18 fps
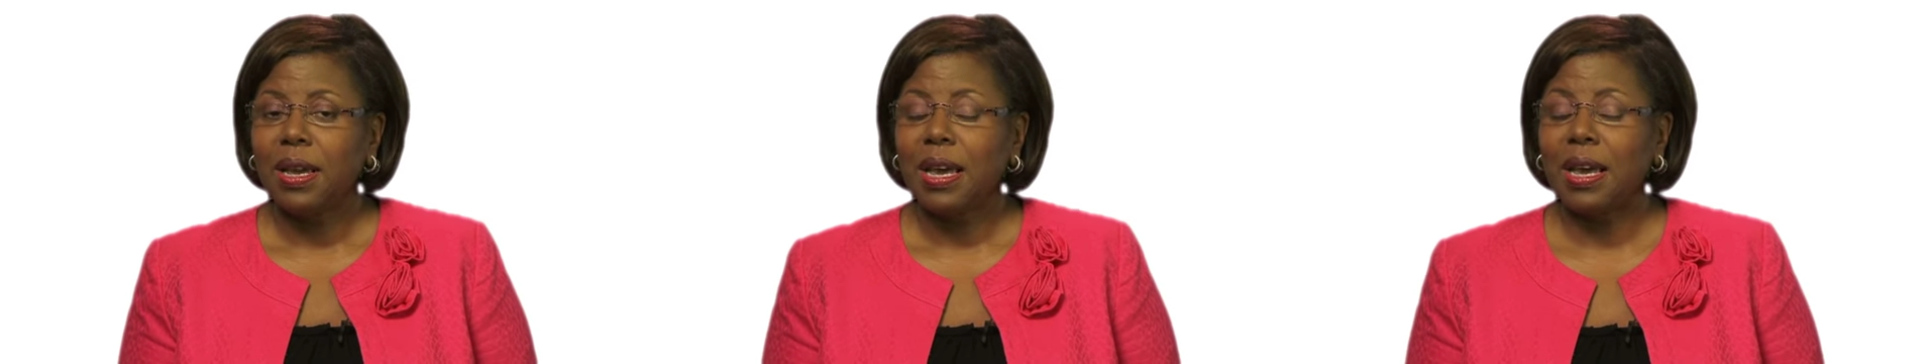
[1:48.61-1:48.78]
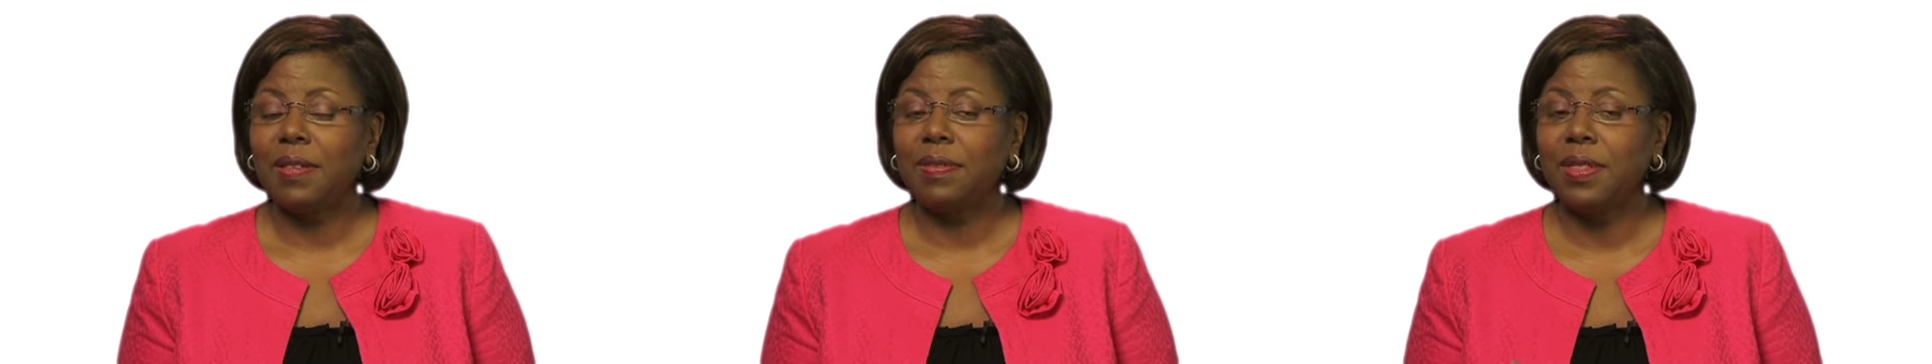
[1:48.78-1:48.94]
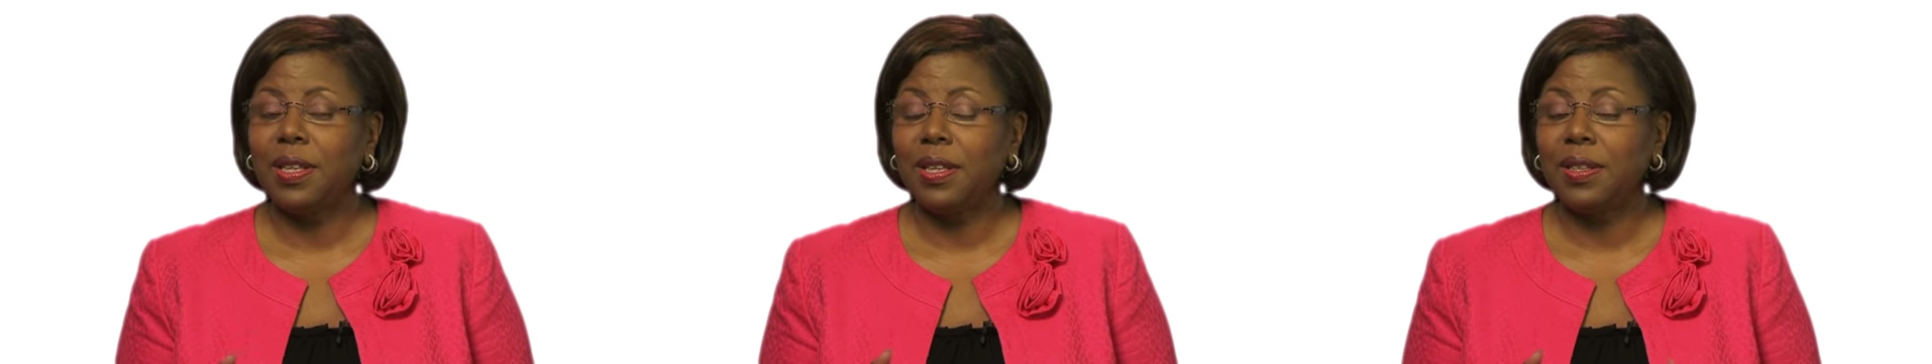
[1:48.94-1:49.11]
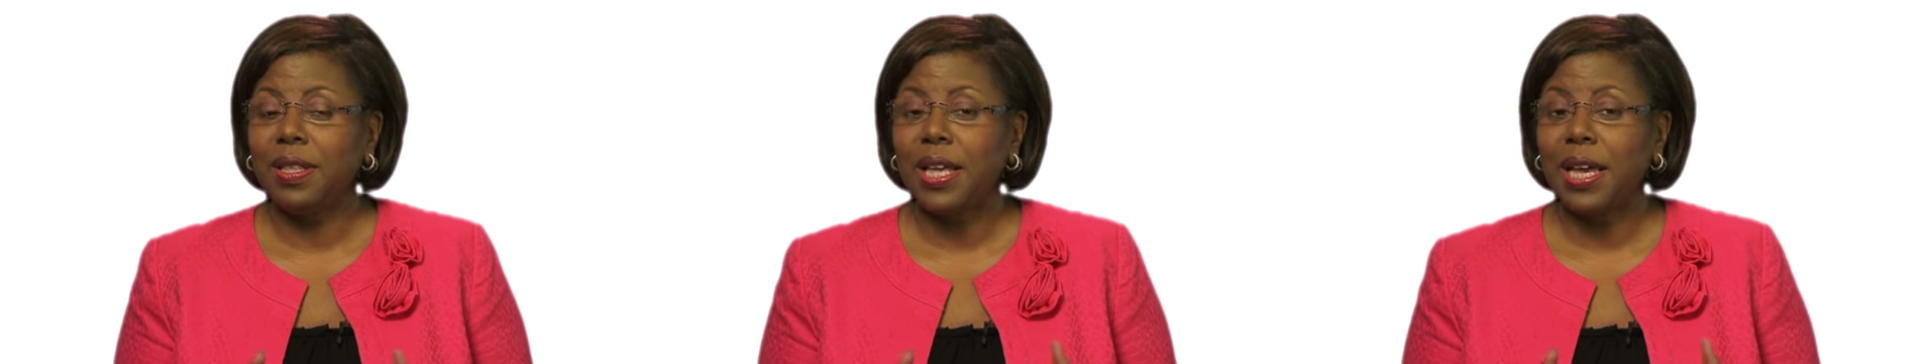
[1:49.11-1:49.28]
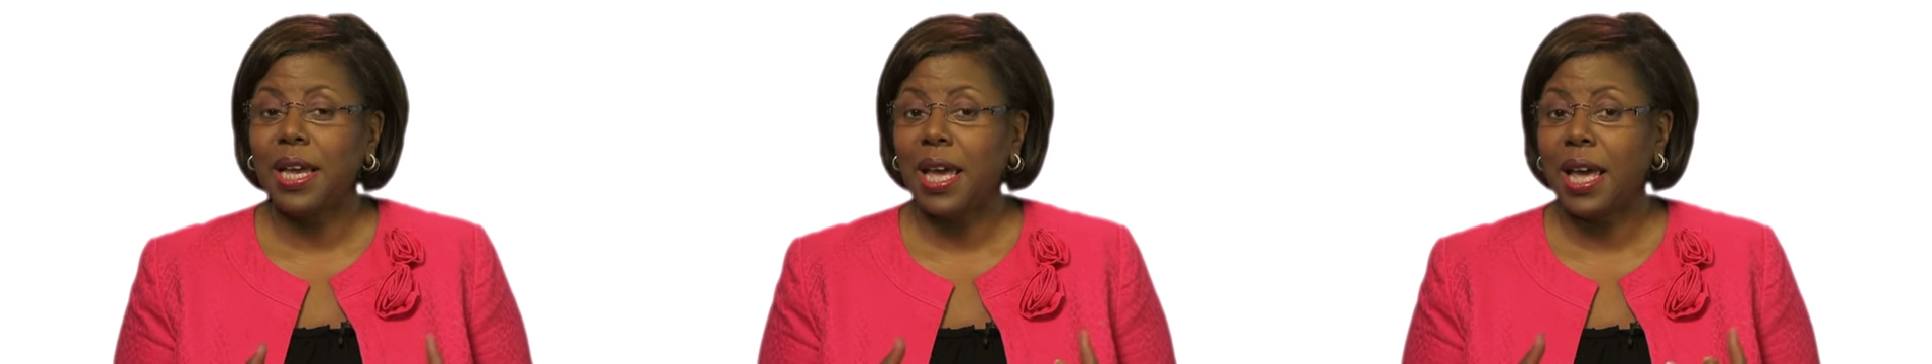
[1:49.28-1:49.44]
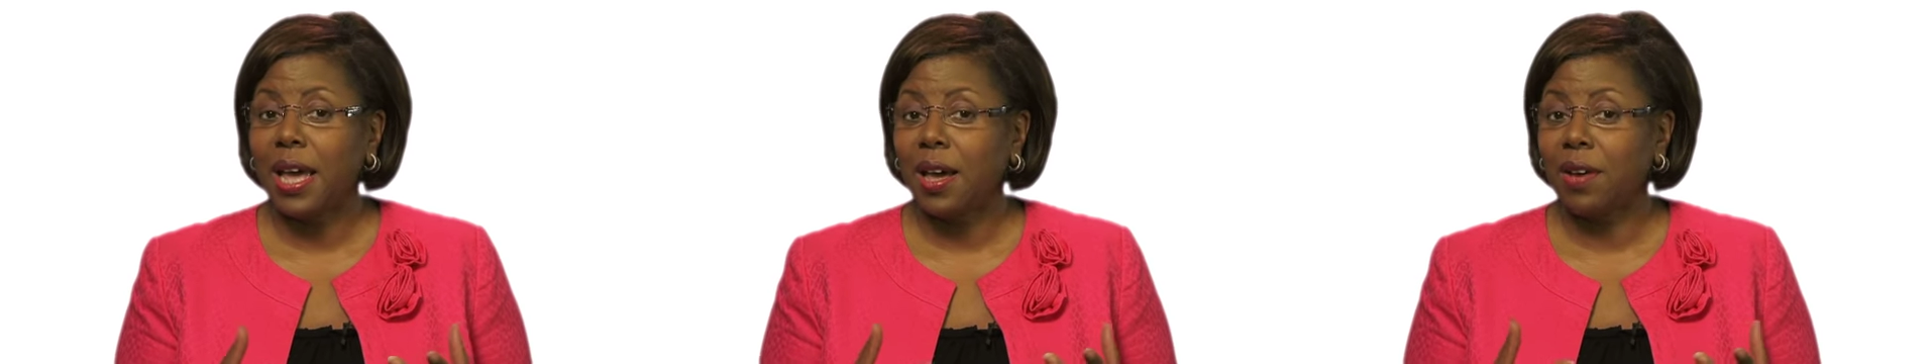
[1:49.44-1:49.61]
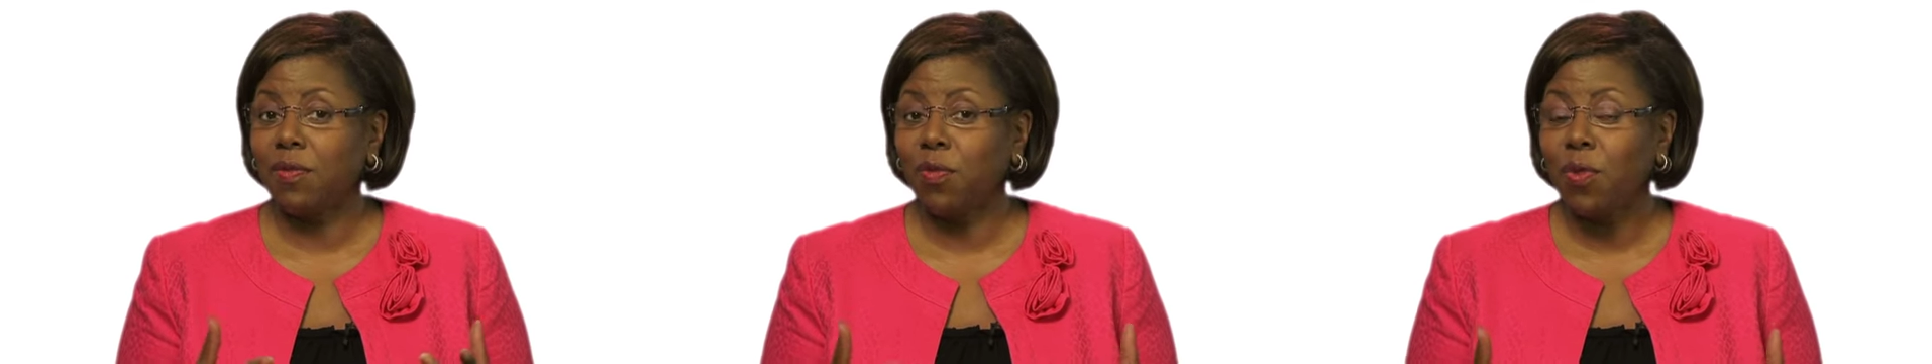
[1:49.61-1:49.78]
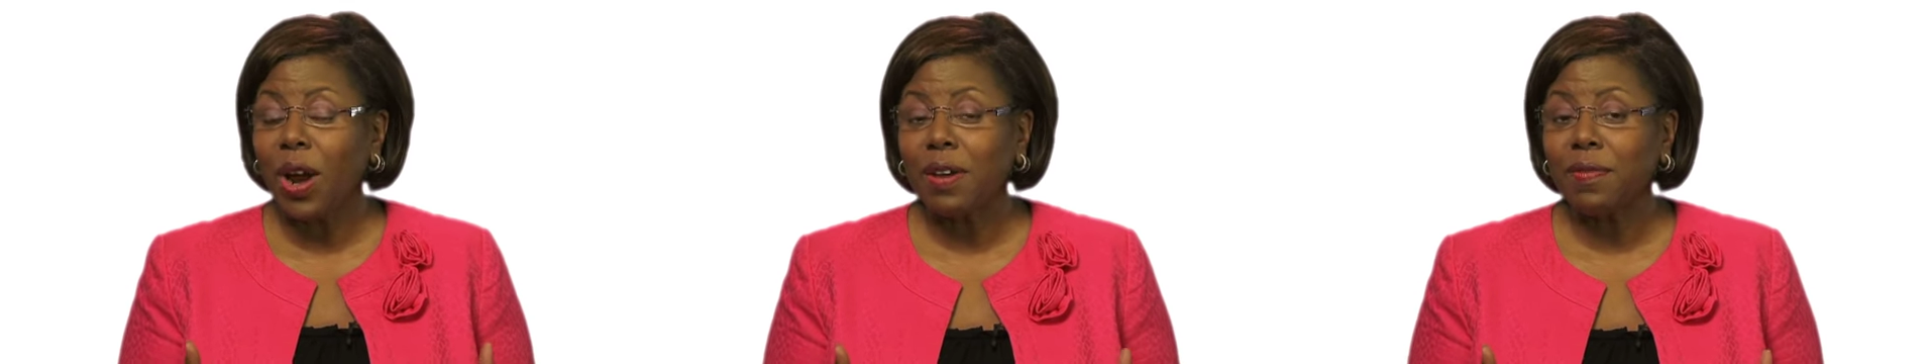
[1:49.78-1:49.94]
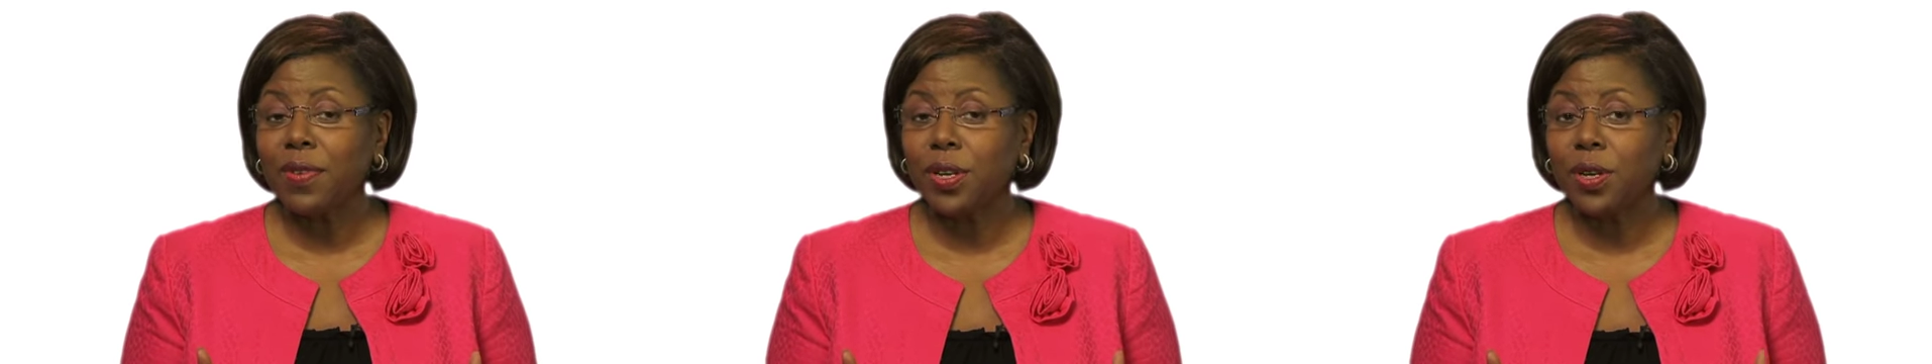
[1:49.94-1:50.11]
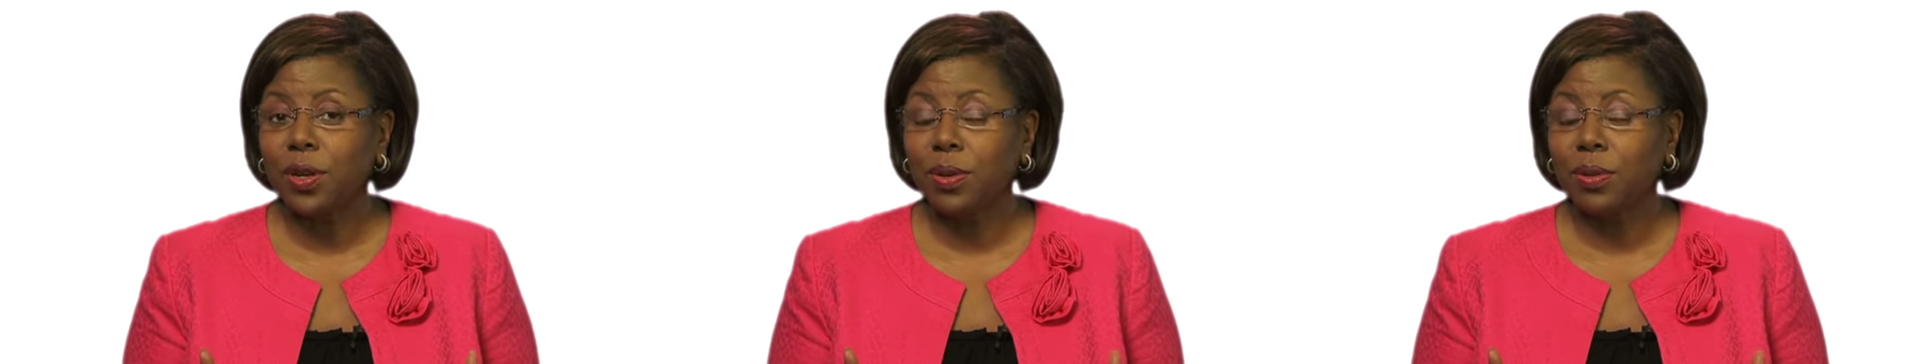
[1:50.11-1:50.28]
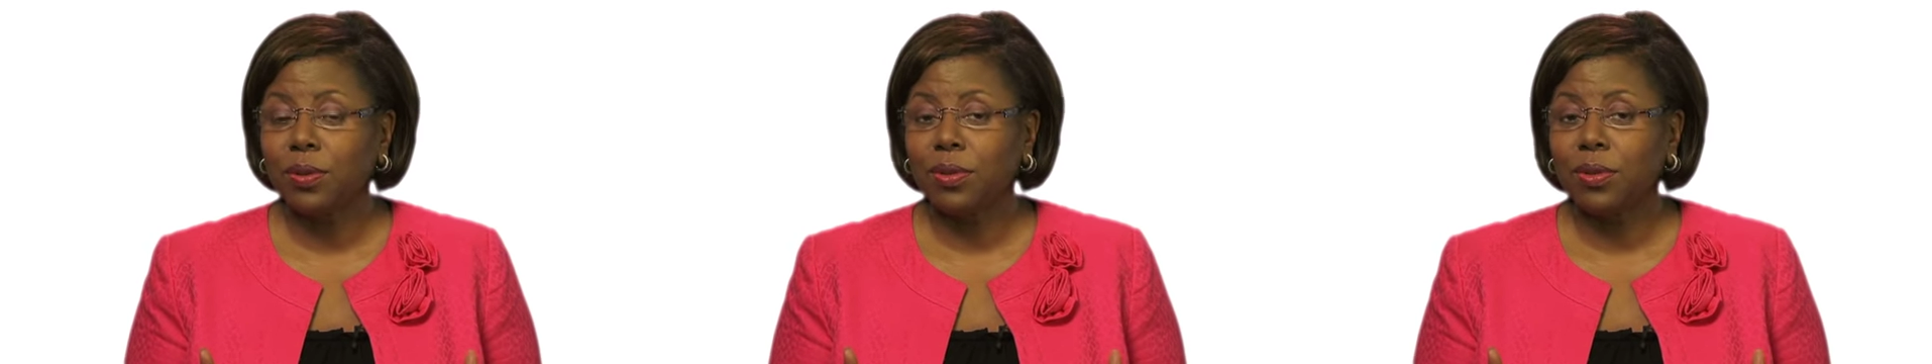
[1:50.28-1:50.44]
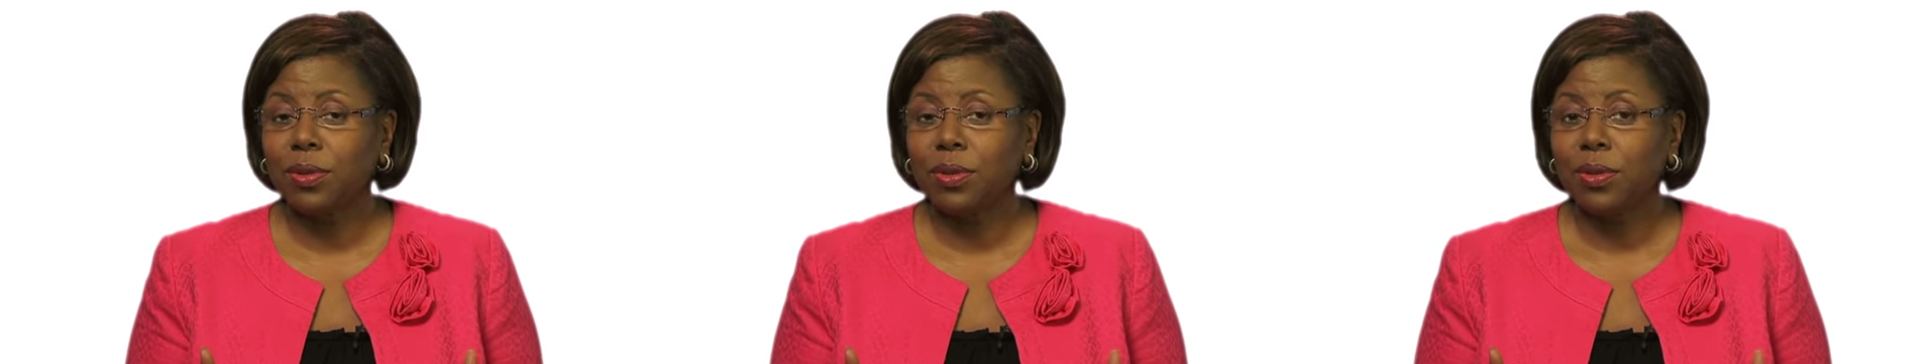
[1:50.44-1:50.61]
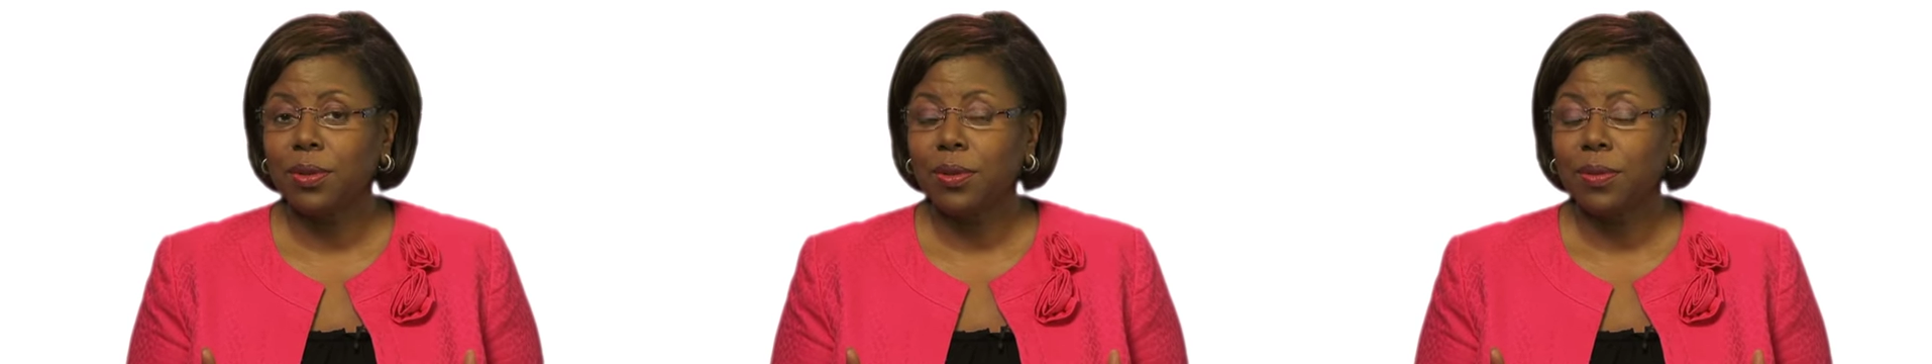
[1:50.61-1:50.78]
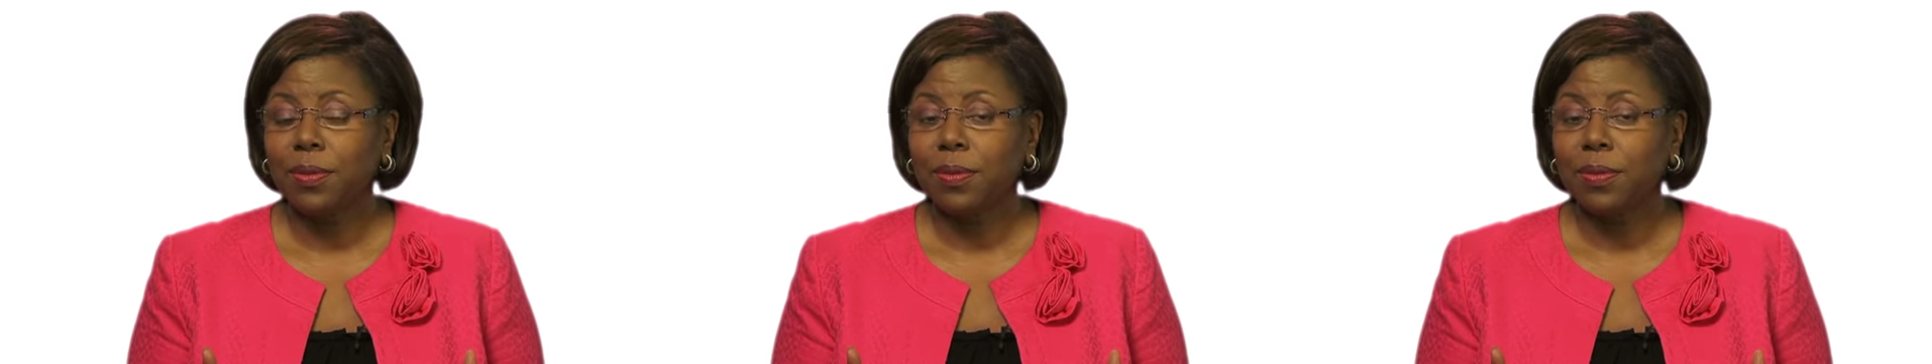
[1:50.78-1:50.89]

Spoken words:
and then they have revenues.